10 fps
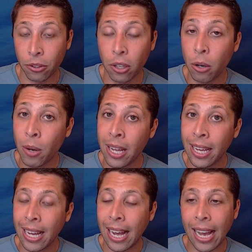So
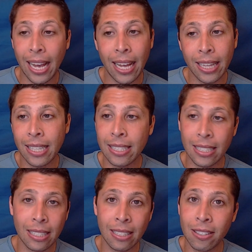uh,
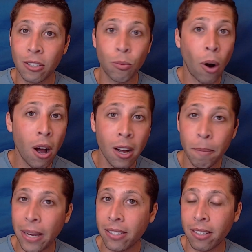this this is wrong
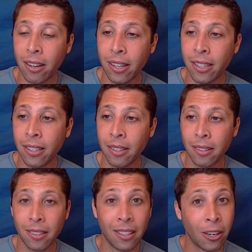based on
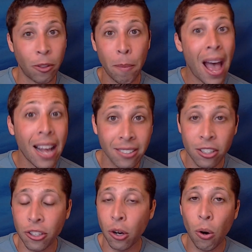you know the
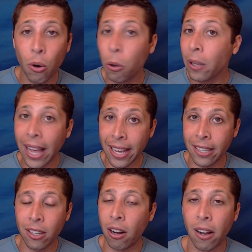passage as a whole
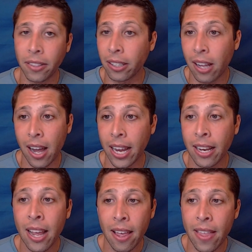and on the line